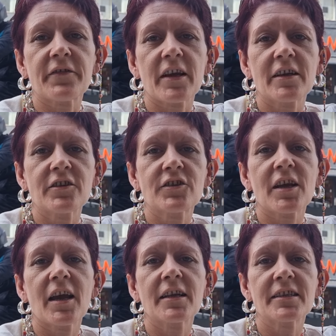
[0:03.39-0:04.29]
of age,
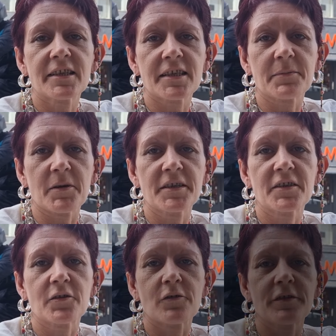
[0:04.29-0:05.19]
and this is my
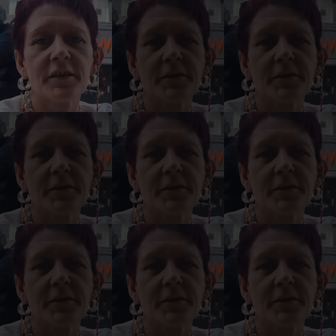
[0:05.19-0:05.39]
story.